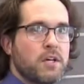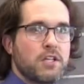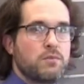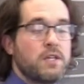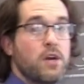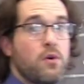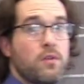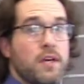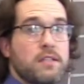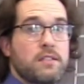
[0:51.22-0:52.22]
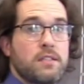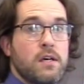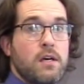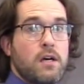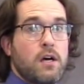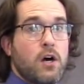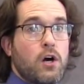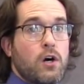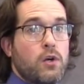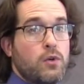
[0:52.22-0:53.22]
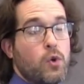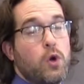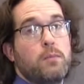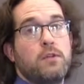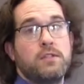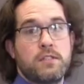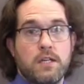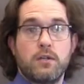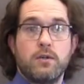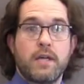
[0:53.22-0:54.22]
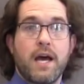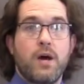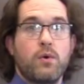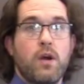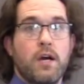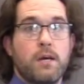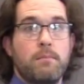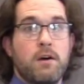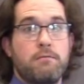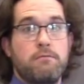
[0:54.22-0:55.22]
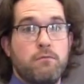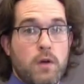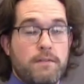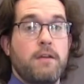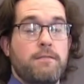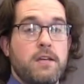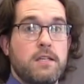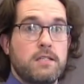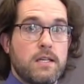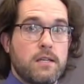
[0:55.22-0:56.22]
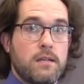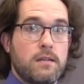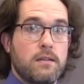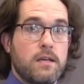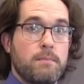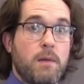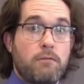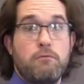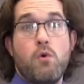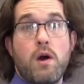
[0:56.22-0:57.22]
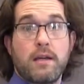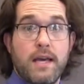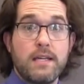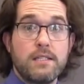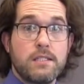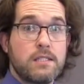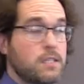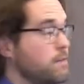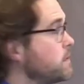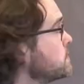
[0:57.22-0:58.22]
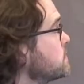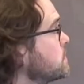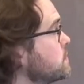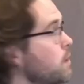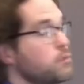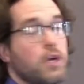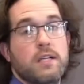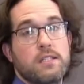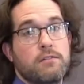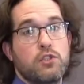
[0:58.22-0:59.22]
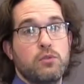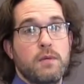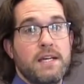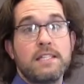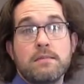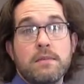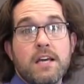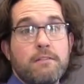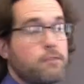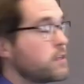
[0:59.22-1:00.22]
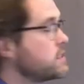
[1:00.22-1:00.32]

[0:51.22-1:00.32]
because we know that a normal singular noun on a marf if it is in the marfu'a case, if it's the subject of a jumla ismiya, for